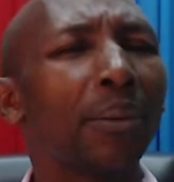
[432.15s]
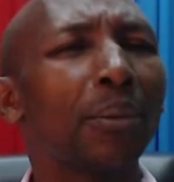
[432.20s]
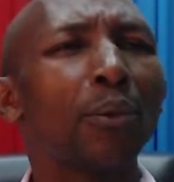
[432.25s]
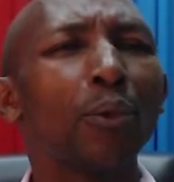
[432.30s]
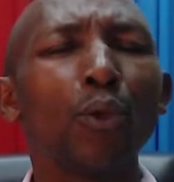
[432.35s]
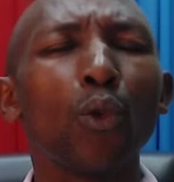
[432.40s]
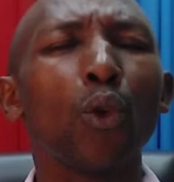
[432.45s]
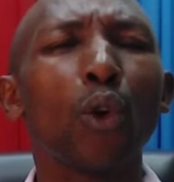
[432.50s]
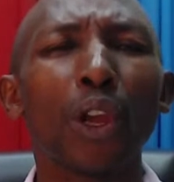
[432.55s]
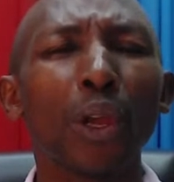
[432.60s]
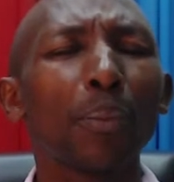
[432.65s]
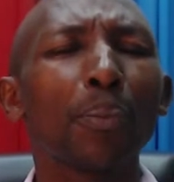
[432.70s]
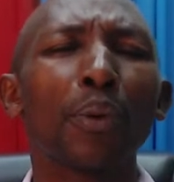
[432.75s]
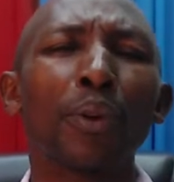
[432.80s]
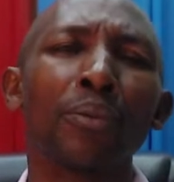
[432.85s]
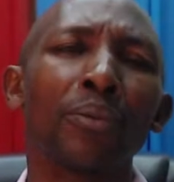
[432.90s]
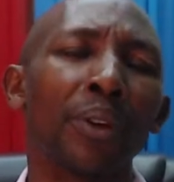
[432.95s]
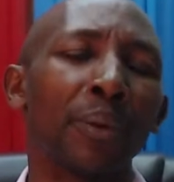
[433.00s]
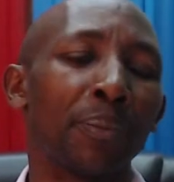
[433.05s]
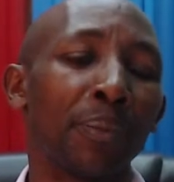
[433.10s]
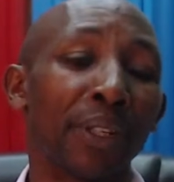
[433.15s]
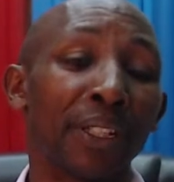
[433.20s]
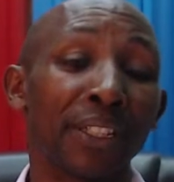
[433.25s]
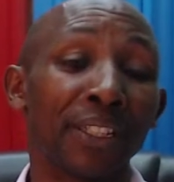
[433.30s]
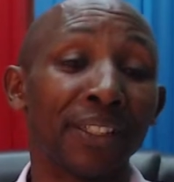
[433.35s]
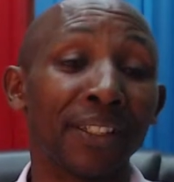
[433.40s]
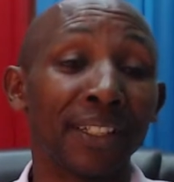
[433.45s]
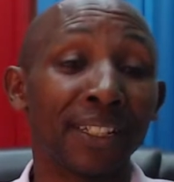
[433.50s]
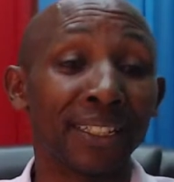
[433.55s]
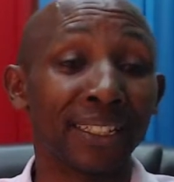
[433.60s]
will keep on
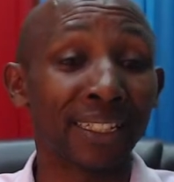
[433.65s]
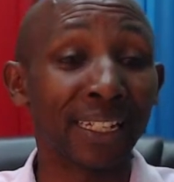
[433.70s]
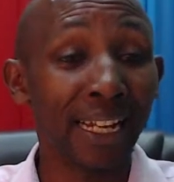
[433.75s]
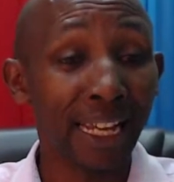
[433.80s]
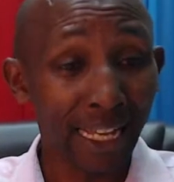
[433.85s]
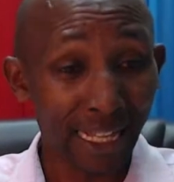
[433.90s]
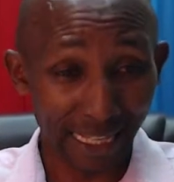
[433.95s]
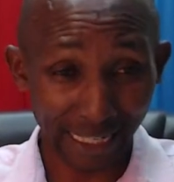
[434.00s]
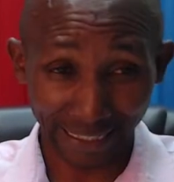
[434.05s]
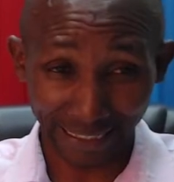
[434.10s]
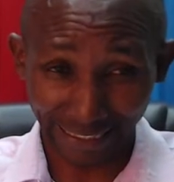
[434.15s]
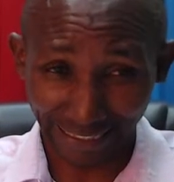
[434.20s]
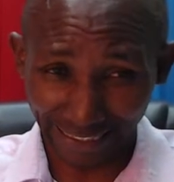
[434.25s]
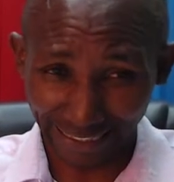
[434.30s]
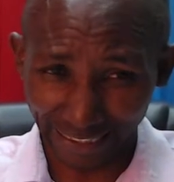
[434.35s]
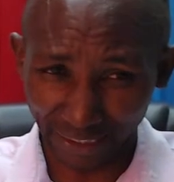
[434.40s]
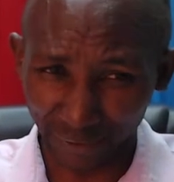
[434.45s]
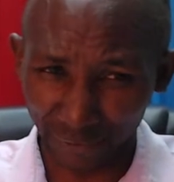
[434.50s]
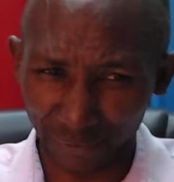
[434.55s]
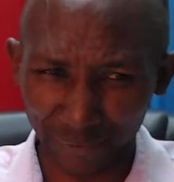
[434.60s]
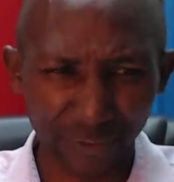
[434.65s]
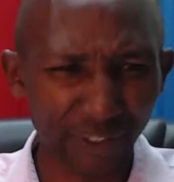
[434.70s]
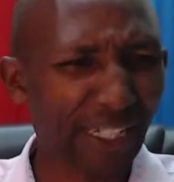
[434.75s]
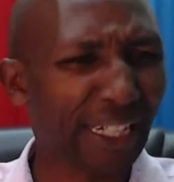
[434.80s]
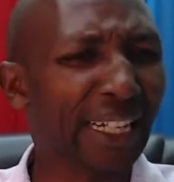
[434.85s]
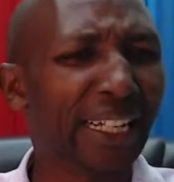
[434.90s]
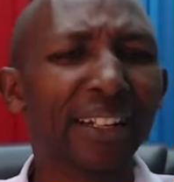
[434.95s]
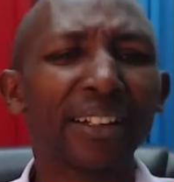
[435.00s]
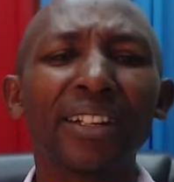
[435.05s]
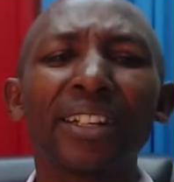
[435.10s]
repeating this, that it is
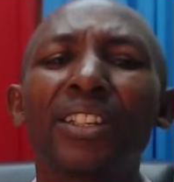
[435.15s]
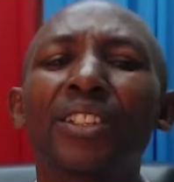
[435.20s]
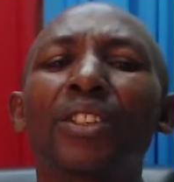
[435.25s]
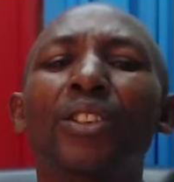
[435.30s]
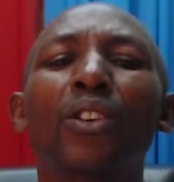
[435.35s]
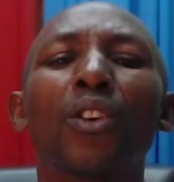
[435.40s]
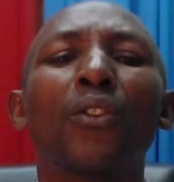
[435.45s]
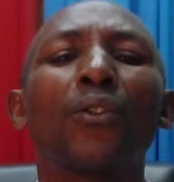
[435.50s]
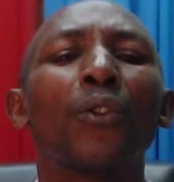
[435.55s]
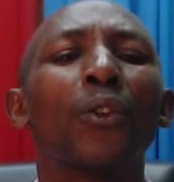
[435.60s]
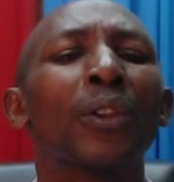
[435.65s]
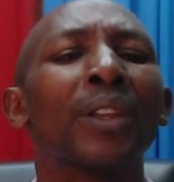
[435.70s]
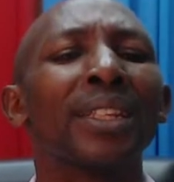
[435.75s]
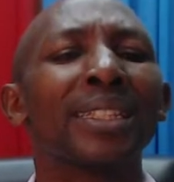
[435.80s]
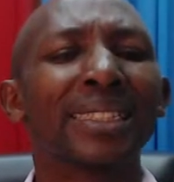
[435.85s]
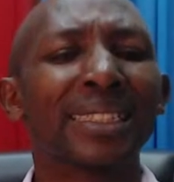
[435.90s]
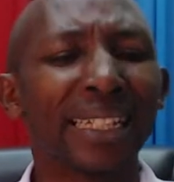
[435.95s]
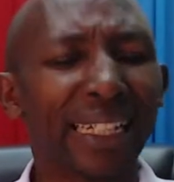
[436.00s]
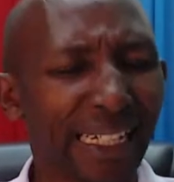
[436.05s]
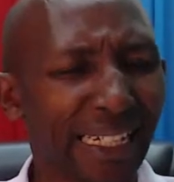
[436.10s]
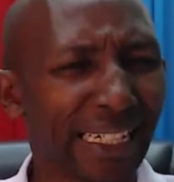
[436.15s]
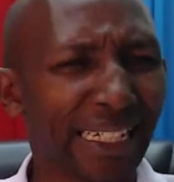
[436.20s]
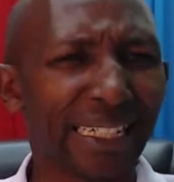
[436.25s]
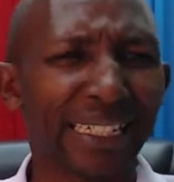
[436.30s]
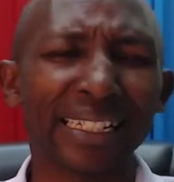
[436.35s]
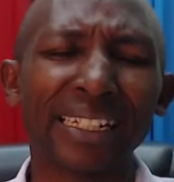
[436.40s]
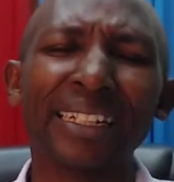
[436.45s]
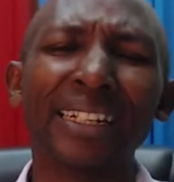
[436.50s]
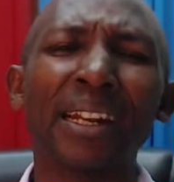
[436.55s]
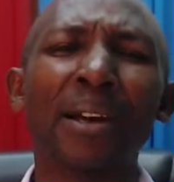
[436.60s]
very critical for the
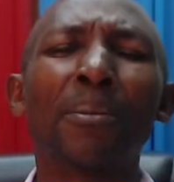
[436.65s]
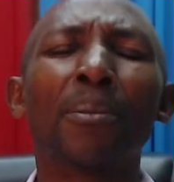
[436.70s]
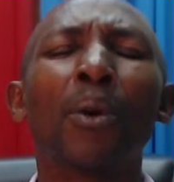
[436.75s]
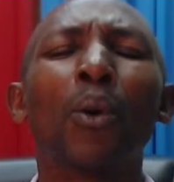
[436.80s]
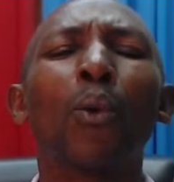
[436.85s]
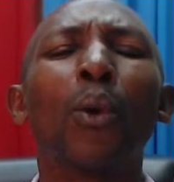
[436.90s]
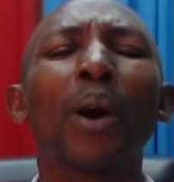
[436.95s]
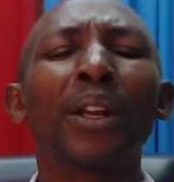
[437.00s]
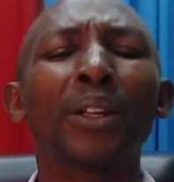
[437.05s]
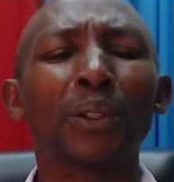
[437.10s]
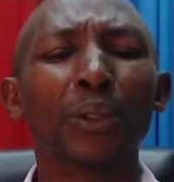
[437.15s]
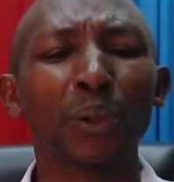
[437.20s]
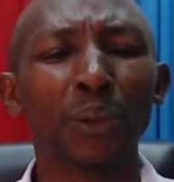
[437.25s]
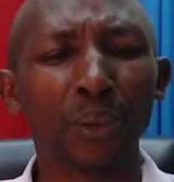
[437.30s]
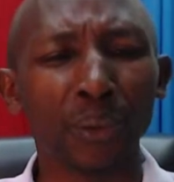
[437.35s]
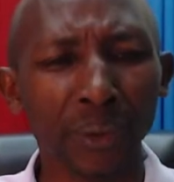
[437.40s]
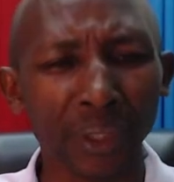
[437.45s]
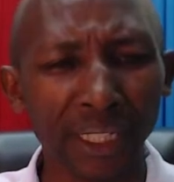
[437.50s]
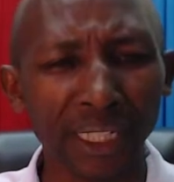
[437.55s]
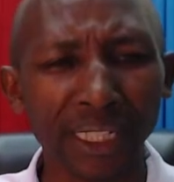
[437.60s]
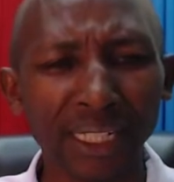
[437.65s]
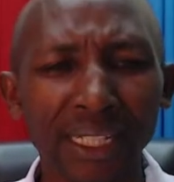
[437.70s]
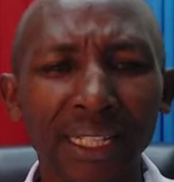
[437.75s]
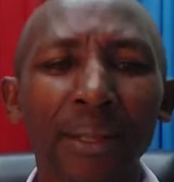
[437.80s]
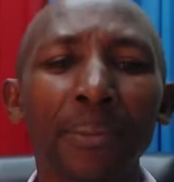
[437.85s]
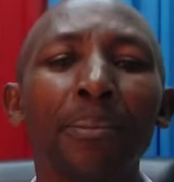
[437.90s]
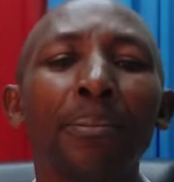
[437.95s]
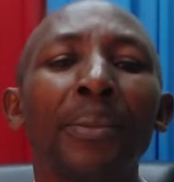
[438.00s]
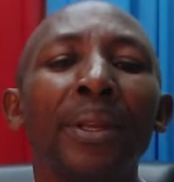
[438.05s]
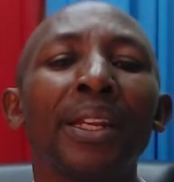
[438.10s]
secretary, number 1, to read
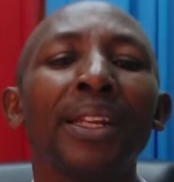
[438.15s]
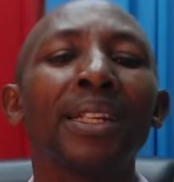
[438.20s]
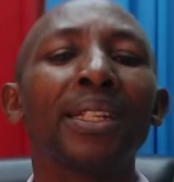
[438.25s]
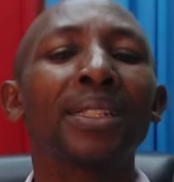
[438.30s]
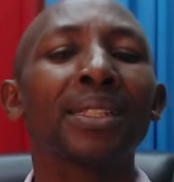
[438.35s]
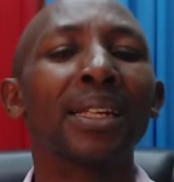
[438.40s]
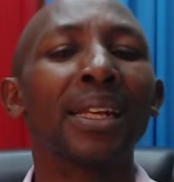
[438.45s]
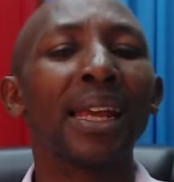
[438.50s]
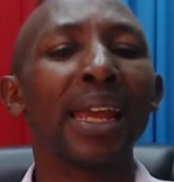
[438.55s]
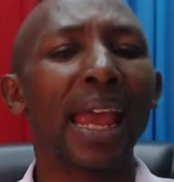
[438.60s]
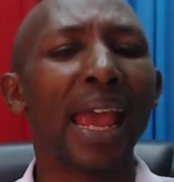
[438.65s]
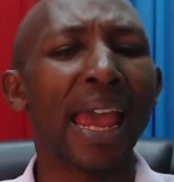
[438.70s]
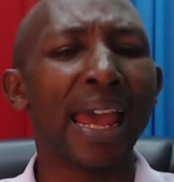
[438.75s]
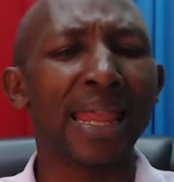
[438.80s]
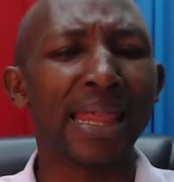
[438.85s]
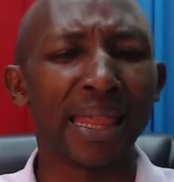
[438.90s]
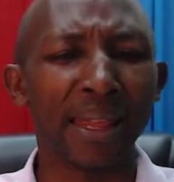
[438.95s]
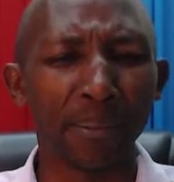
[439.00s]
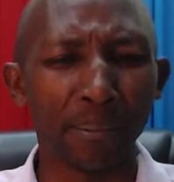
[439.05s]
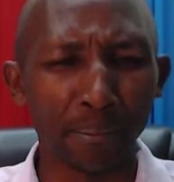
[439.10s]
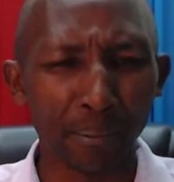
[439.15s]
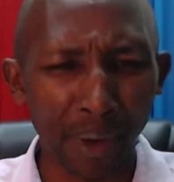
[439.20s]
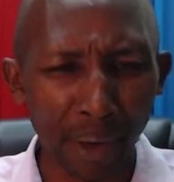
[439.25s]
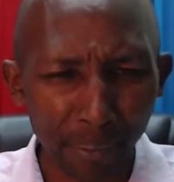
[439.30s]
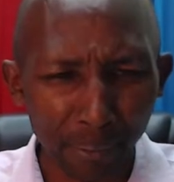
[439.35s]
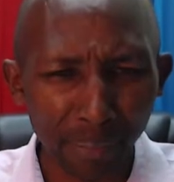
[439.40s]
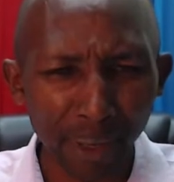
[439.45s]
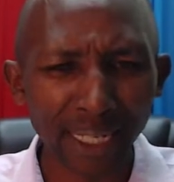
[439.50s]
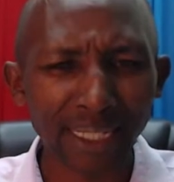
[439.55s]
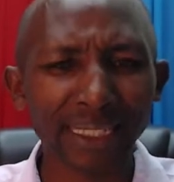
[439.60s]
the minutes and the
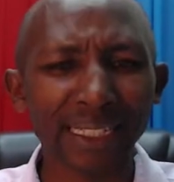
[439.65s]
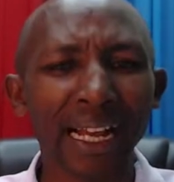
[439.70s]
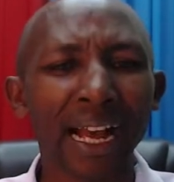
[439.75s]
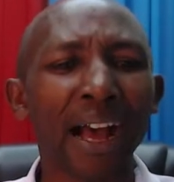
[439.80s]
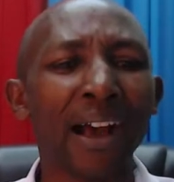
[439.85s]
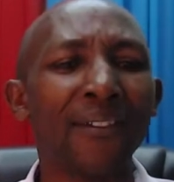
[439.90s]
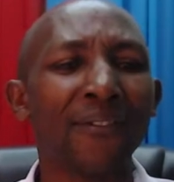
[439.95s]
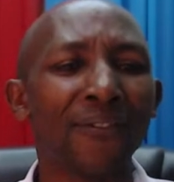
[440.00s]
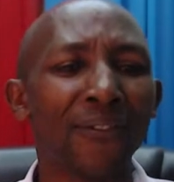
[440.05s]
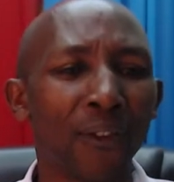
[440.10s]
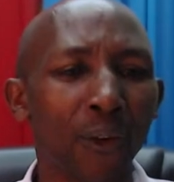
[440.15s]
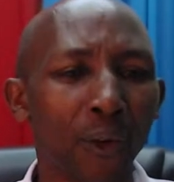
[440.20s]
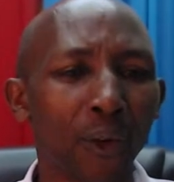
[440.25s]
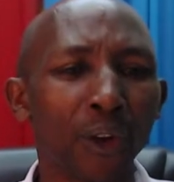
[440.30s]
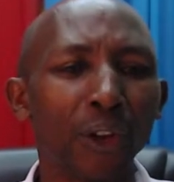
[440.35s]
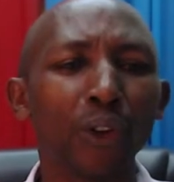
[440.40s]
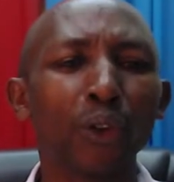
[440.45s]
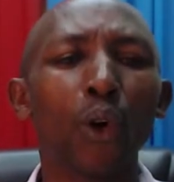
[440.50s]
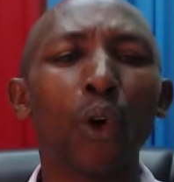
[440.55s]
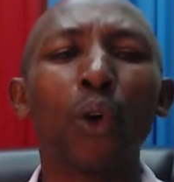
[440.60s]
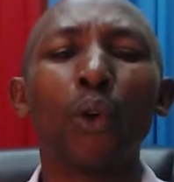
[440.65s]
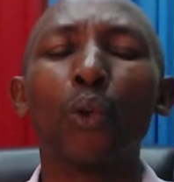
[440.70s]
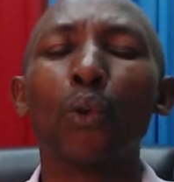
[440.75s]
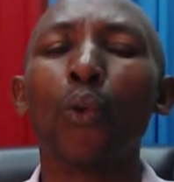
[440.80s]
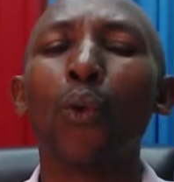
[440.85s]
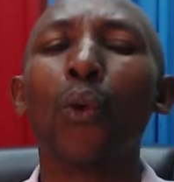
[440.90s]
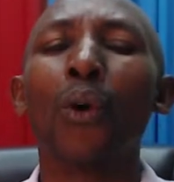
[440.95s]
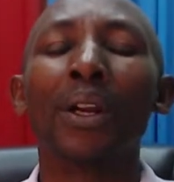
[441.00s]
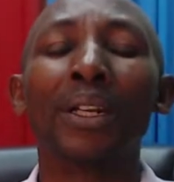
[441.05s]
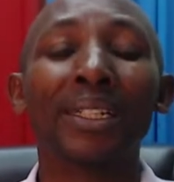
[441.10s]
members are following on
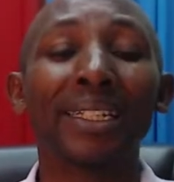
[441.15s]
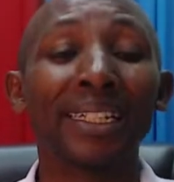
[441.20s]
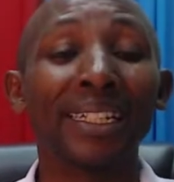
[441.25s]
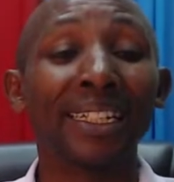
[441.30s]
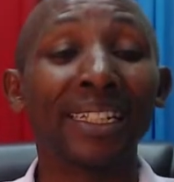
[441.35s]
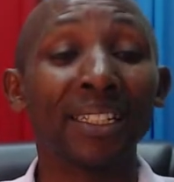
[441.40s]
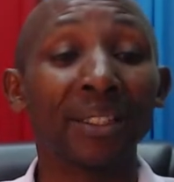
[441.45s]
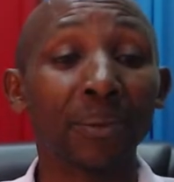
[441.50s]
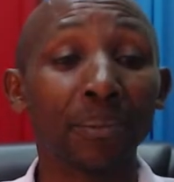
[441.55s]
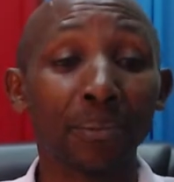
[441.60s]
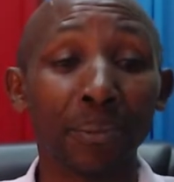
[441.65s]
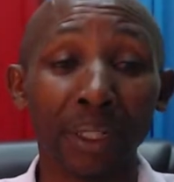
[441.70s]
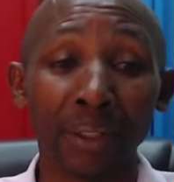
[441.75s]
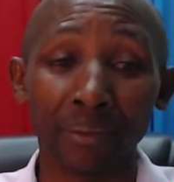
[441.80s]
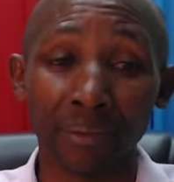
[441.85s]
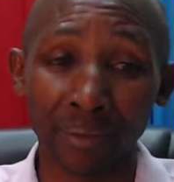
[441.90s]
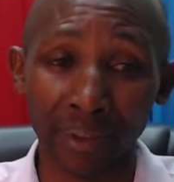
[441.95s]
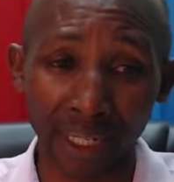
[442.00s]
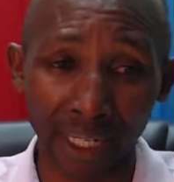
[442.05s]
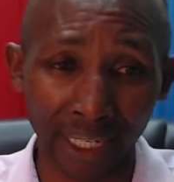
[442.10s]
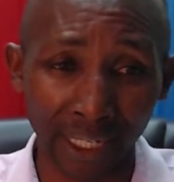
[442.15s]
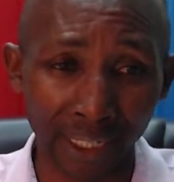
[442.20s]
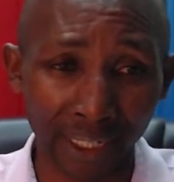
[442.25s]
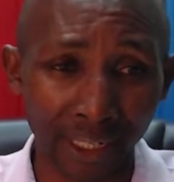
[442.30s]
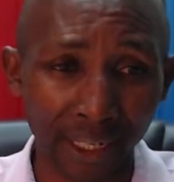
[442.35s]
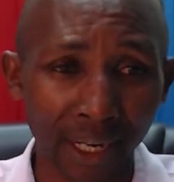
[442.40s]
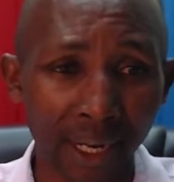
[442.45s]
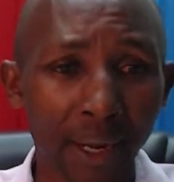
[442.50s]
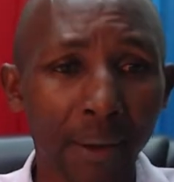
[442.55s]
what is being read.